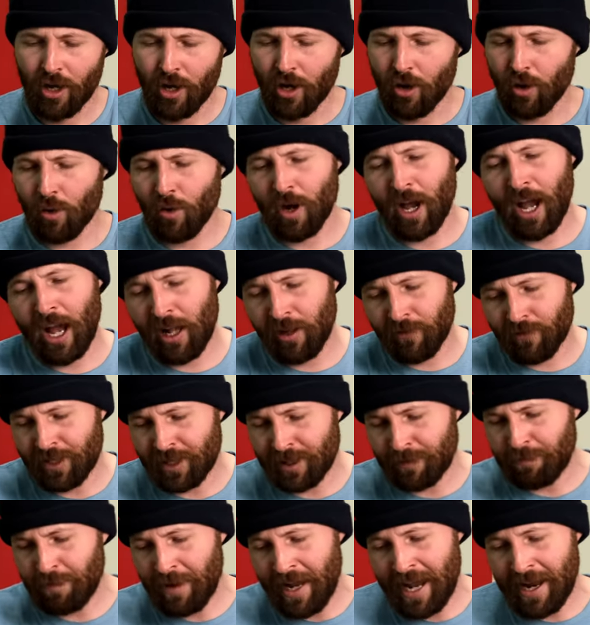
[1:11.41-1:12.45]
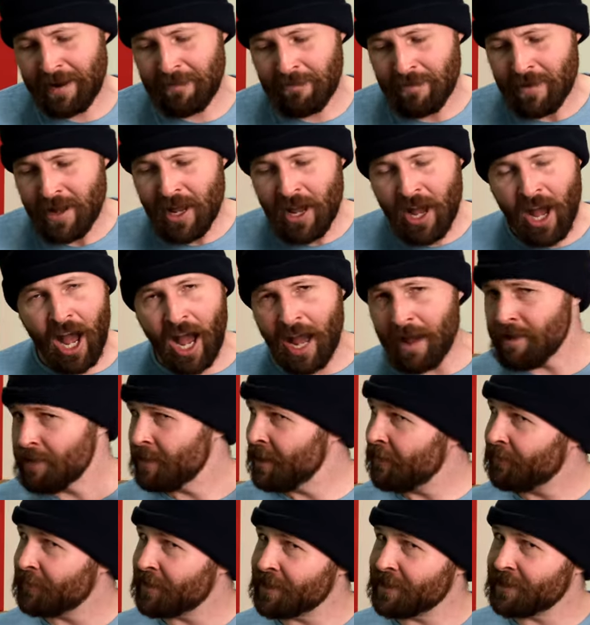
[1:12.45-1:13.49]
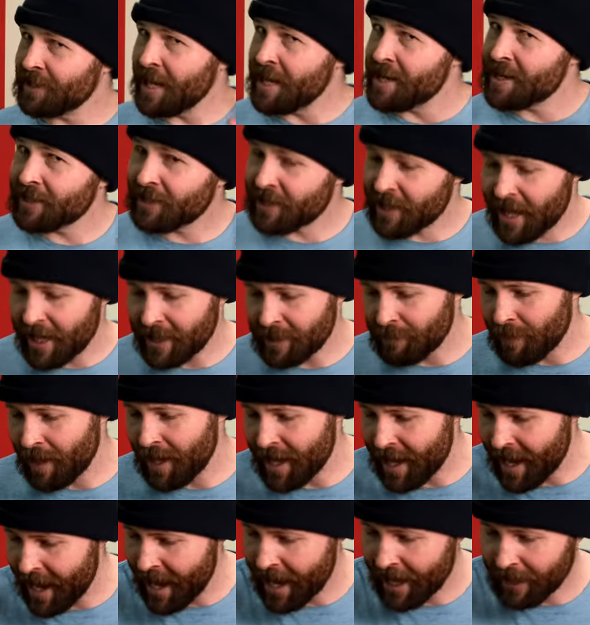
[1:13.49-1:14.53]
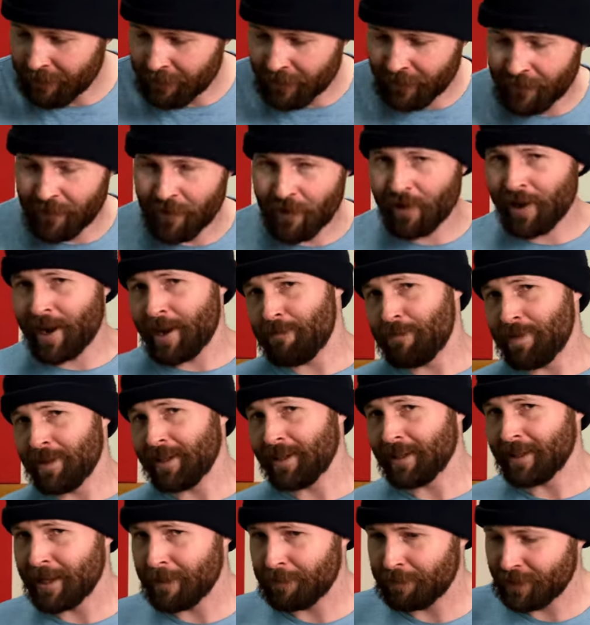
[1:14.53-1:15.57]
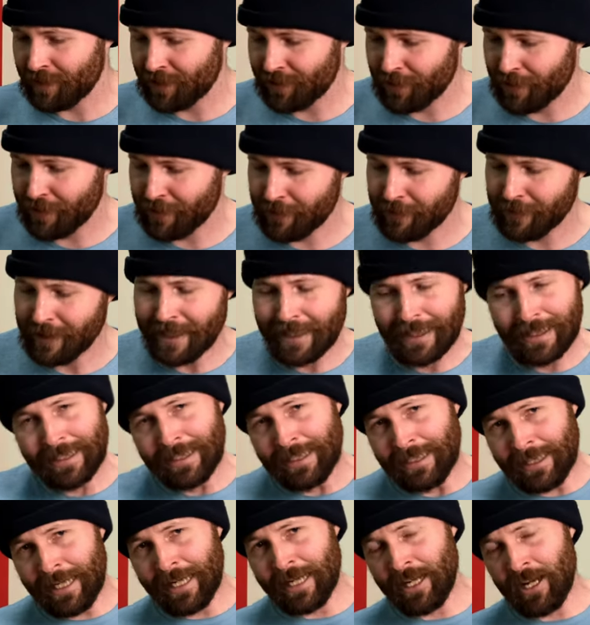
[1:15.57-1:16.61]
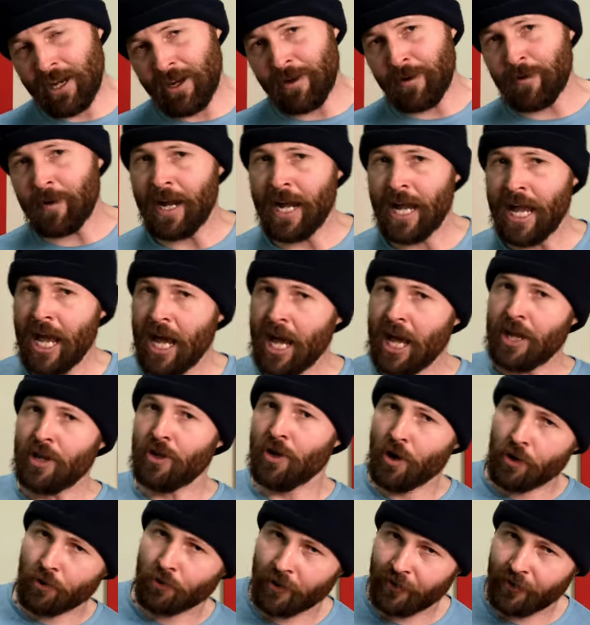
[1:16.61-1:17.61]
Well, this pen, I have to sanitize my hand before I pick it up, so, you know, no